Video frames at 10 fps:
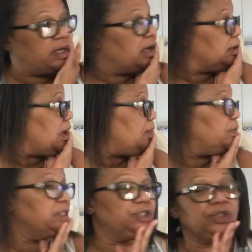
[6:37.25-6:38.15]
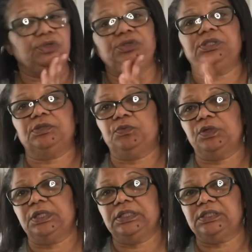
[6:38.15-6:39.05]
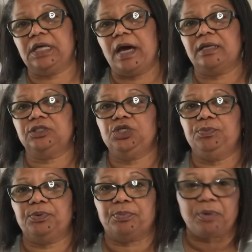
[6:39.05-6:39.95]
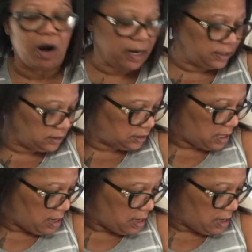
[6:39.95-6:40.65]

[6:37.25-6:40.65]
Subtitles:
they'll always show you someone that's got a cheaper price.